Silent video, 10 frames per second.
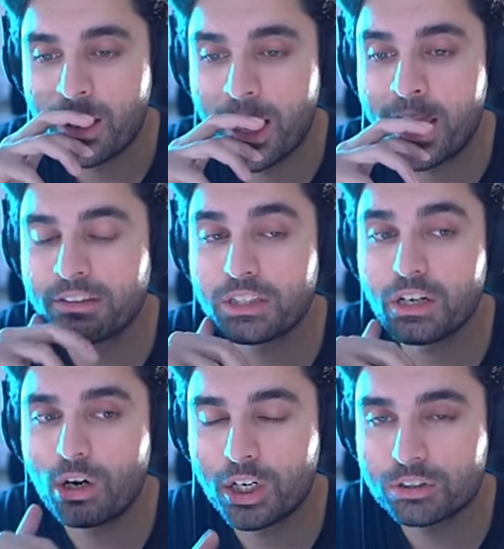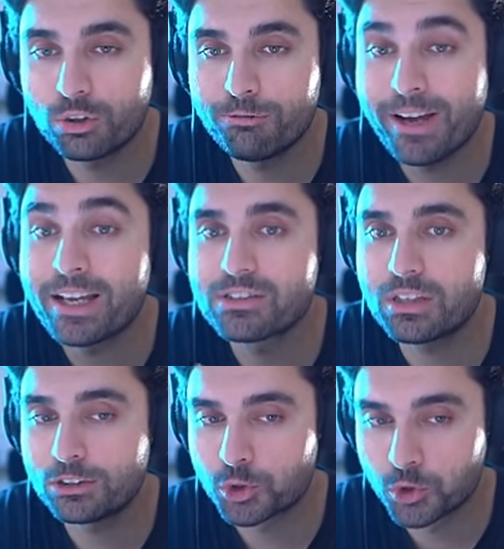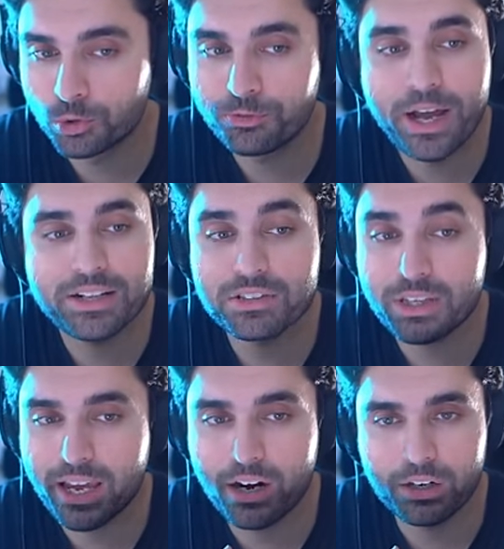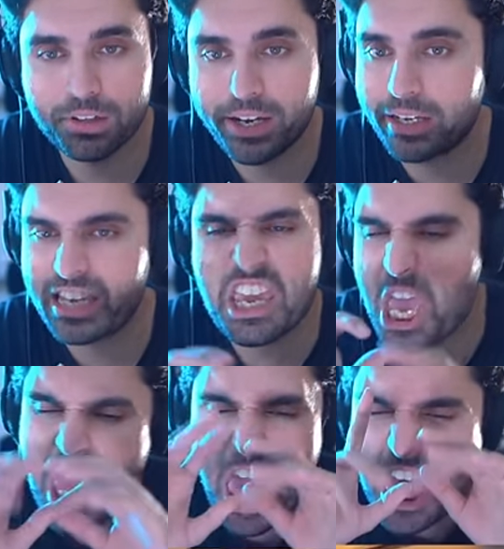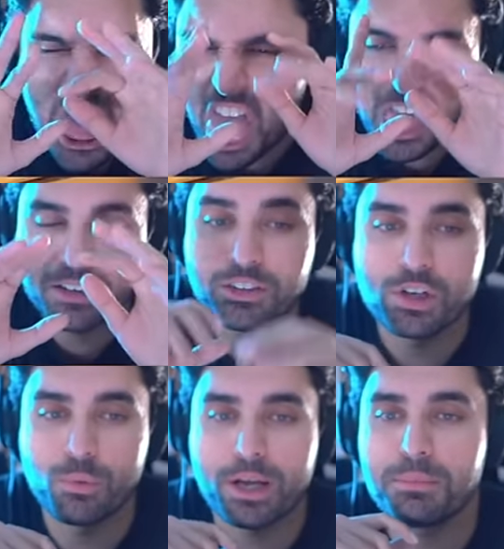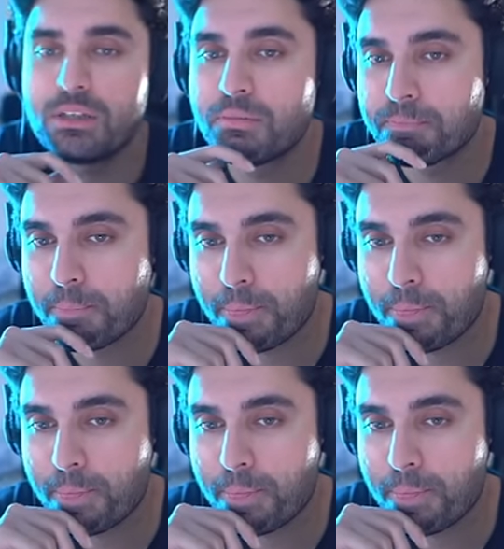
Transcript: And the hardcore fans, the true fans, they are like, you know what I mean?